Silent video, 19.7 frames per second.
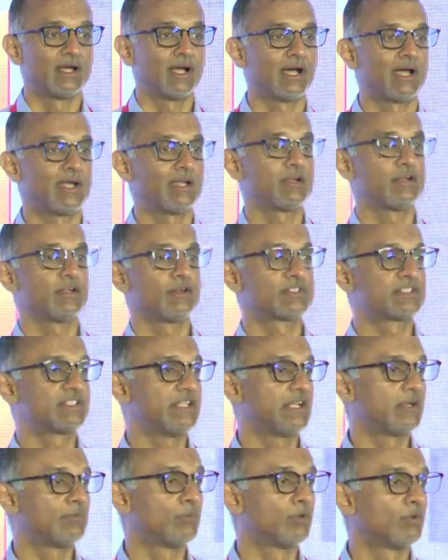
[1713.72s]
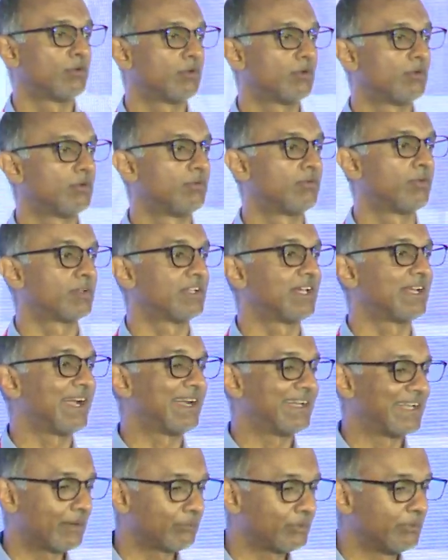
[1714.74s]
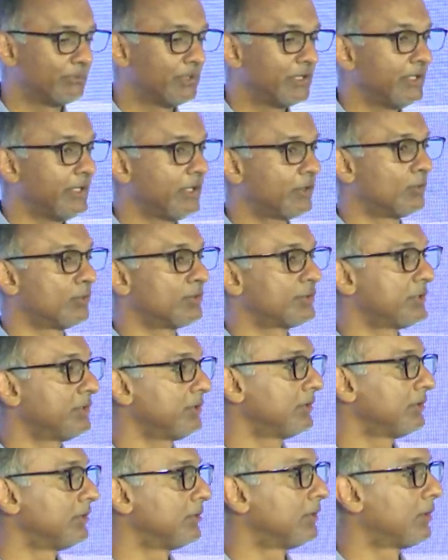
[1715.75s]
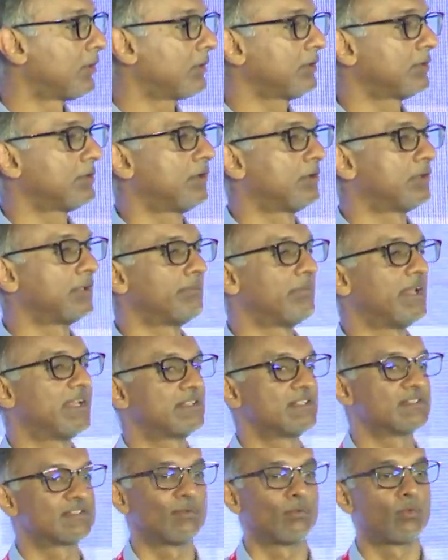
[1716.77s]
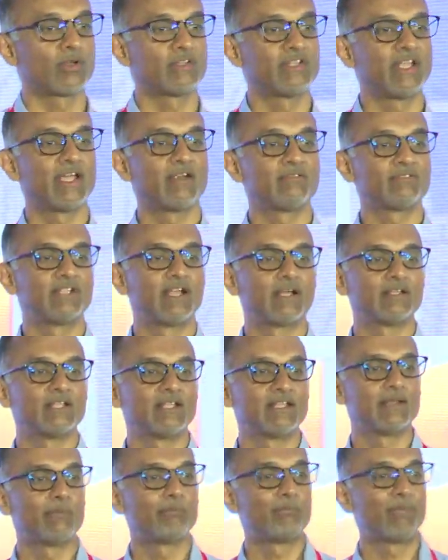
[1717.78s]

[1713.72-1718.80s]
Hire your CMO for their adaptability quotient, not on the basis of what they have done in the